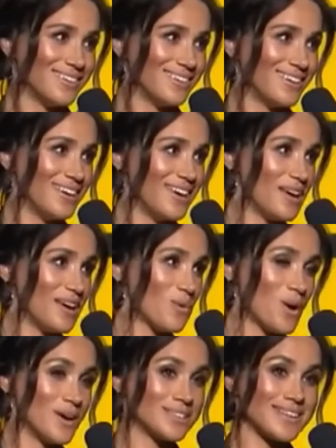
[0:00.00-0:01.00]
From the
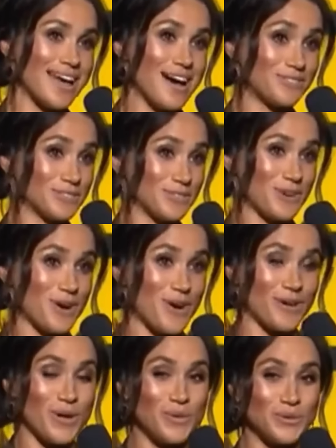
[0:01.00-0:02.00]
outside, it
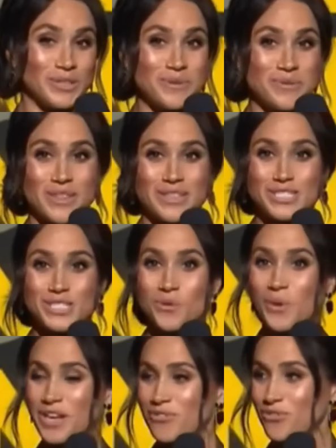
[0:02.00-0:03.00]
appears that
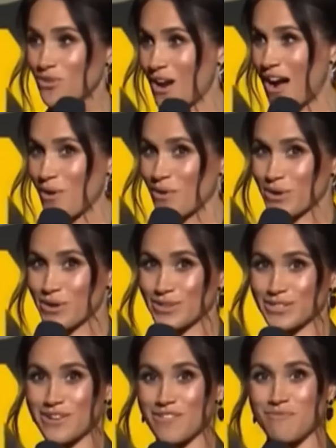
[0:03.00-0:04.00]
Harry and Meghan
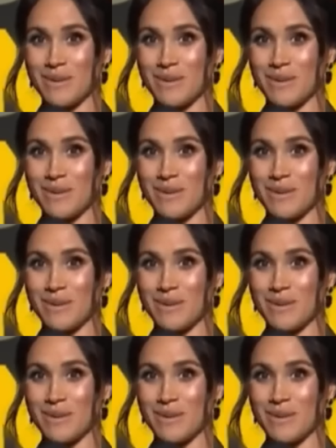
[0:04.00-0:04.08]
are